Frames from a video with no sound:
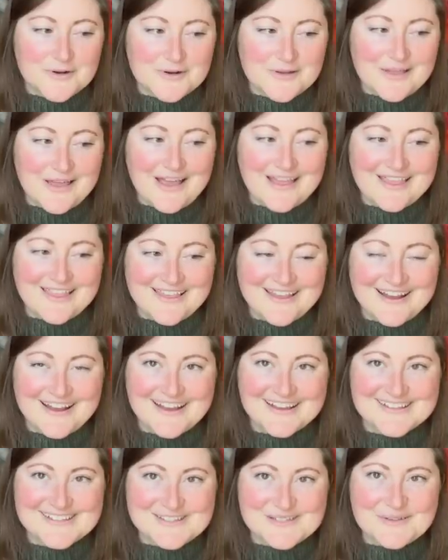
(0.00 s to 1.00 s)
I think I
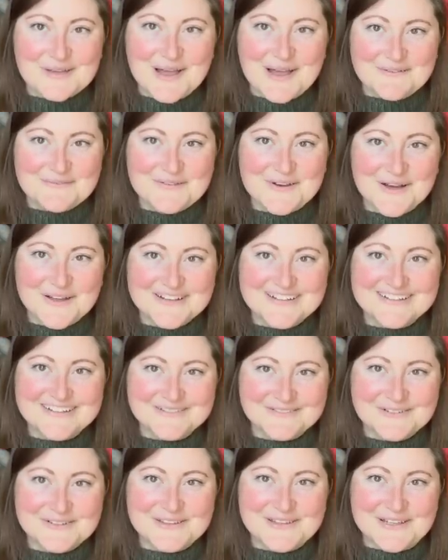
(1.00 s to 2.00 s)
still have not knit
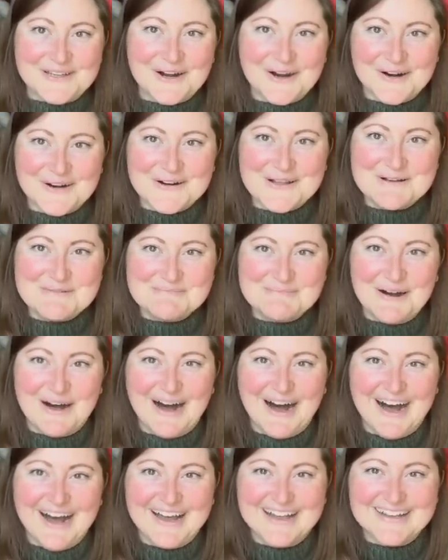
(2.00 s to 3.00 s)
with the yarn I
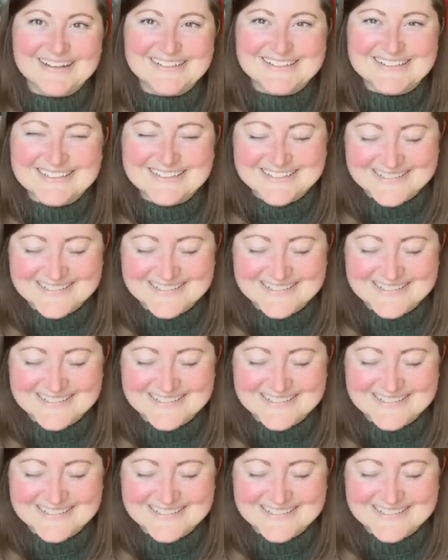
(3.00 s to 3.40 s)
bought.